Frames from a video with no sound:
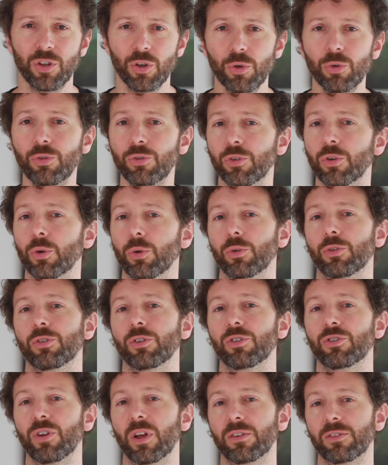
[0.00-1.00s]
used to
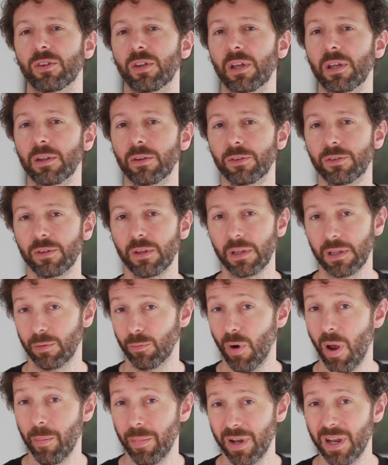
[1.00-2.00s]
suggests his
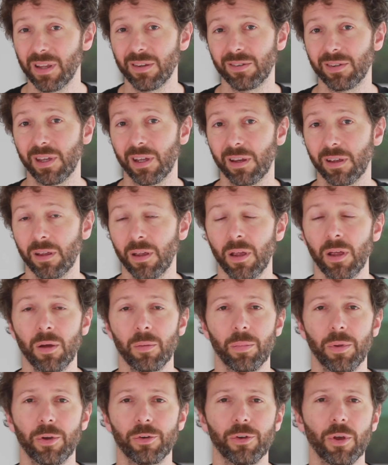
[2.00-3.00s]
reminiscing,
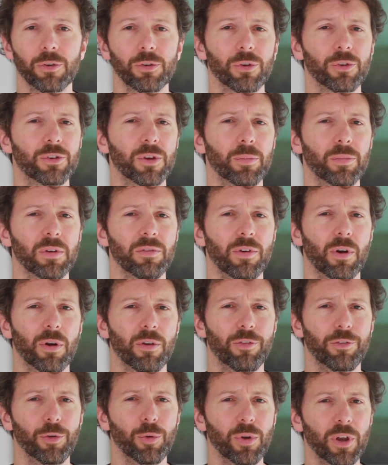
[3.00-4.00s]
but there's also something
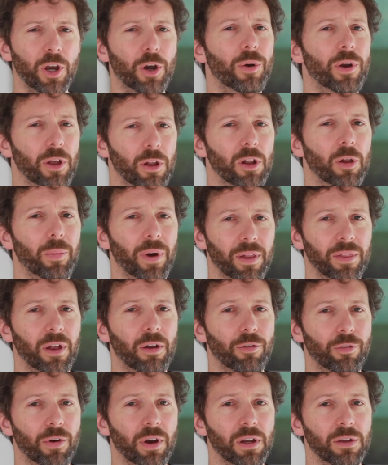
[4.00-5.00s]
very funereal about
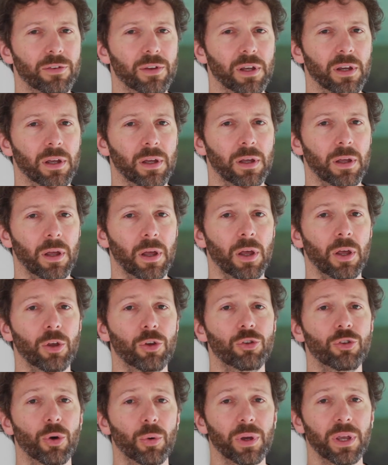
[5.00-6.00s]
that phrasing.
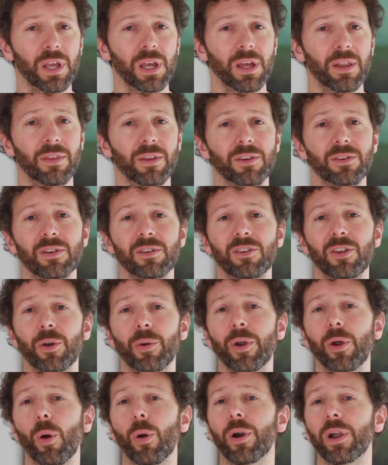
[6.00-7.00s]
So again, this
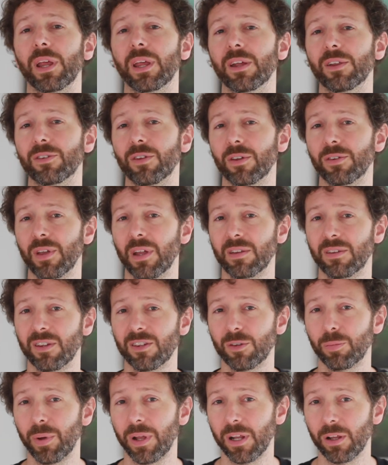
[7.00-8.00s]
interiority gets us
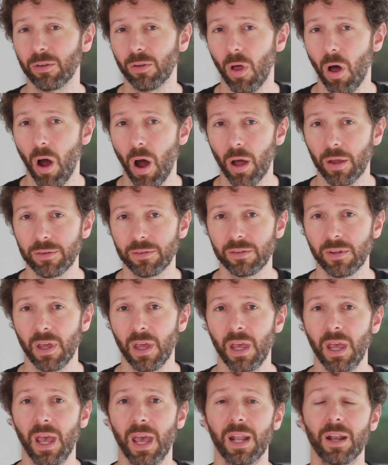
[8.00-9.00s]
anticipating loss,
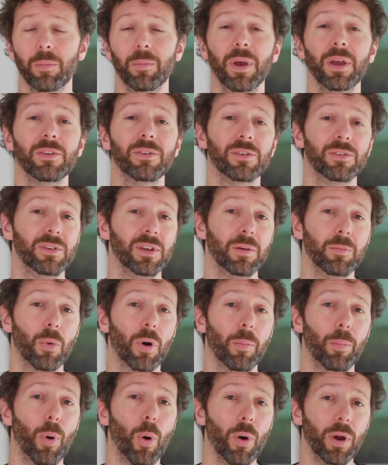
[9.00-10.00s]
and it makes the scene
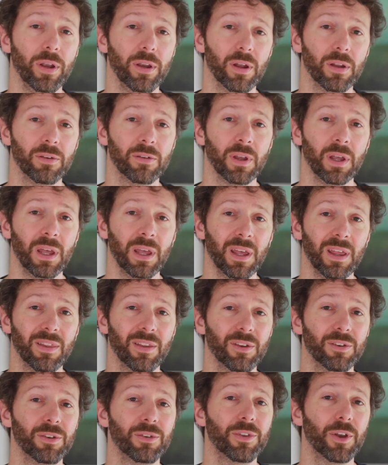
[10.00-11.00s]
more poignant.
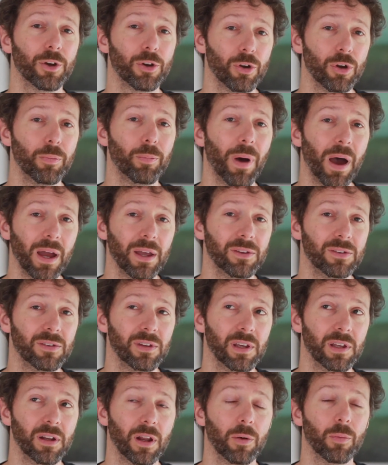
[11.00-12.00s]
This is their goodbye
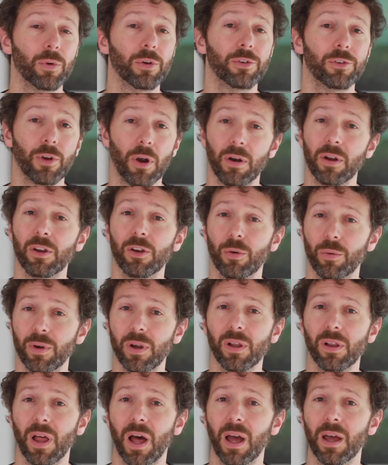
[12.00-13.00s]
scene, and we're starting to
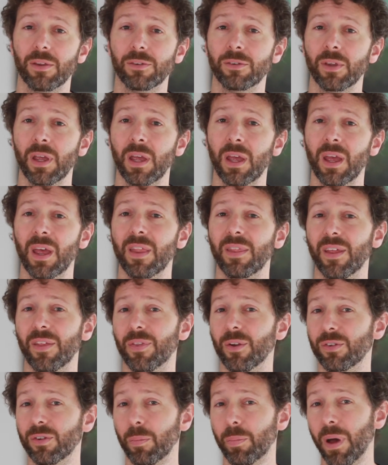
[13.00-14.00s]
realize
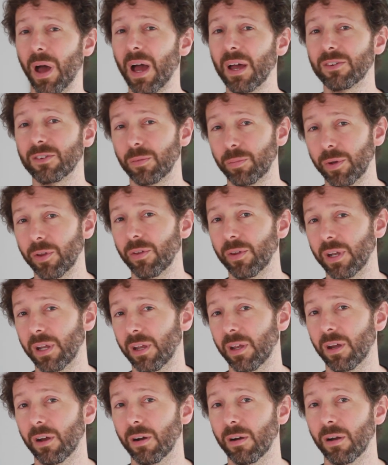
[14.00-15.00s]
that there's a
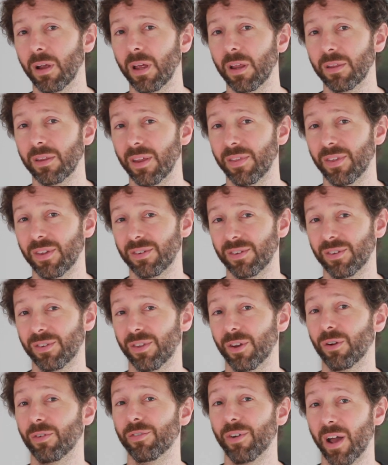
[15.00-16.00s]
possibility here that this is
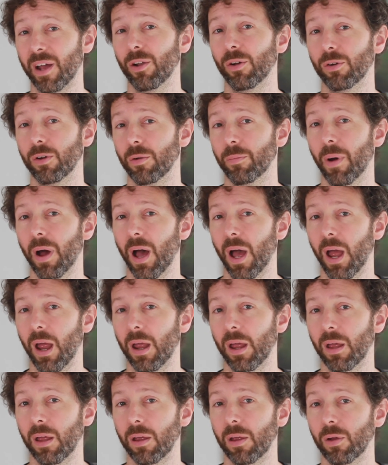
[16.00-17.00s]
their final goodbye,
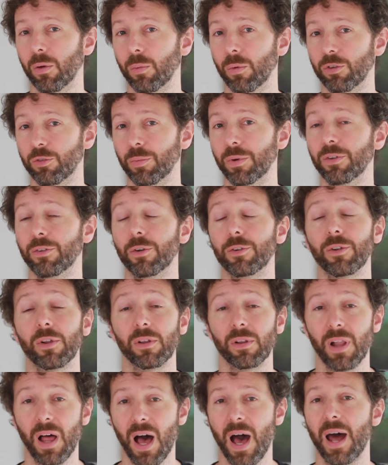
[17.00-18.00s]
which means there's a
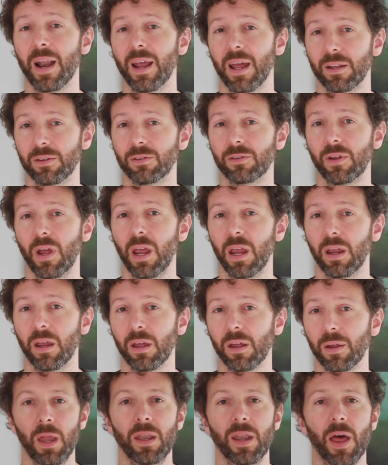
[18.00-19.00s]
lot at
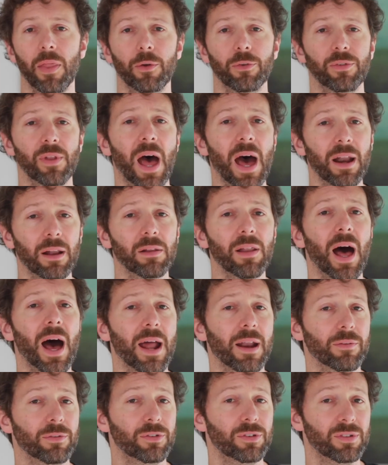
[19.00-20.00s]
stake. Now, there's not a
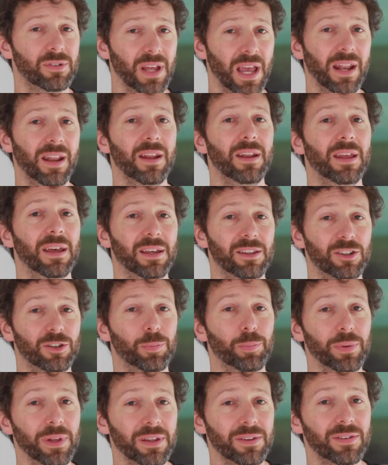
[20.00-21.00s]
lot of stated
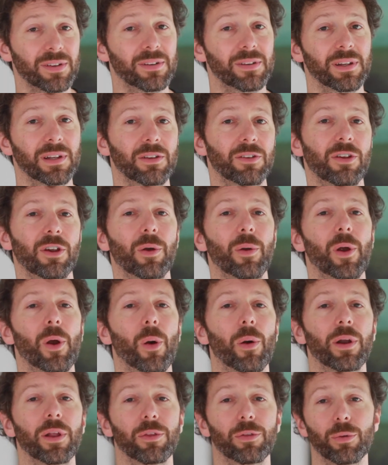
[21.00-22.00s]
explicit
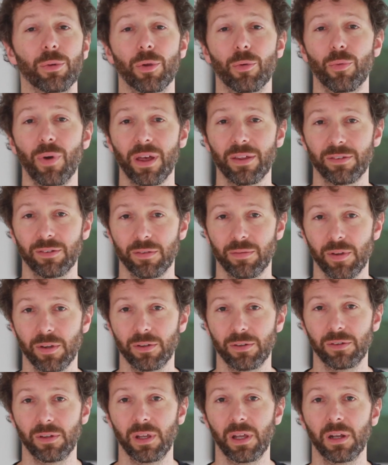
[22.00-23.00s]
interiority through the rest of
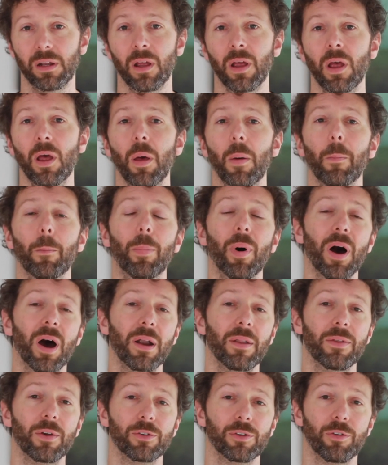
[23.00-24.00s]
this scene,
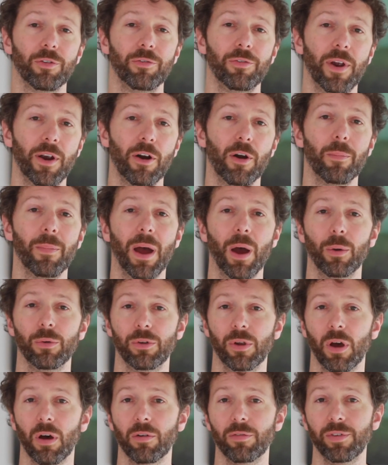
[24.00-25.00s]
but there's a fair
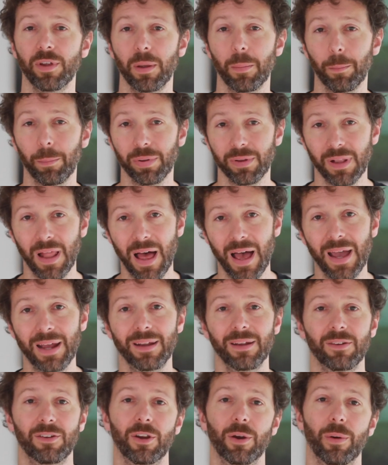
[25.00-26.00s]
amount of
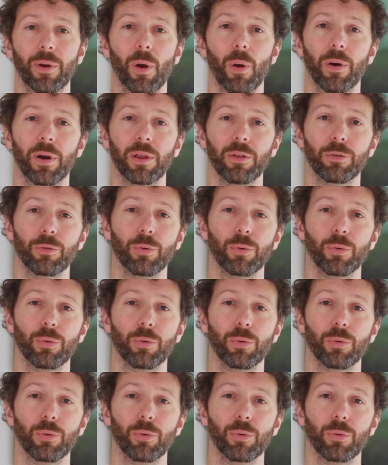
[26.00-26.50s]
implied interiority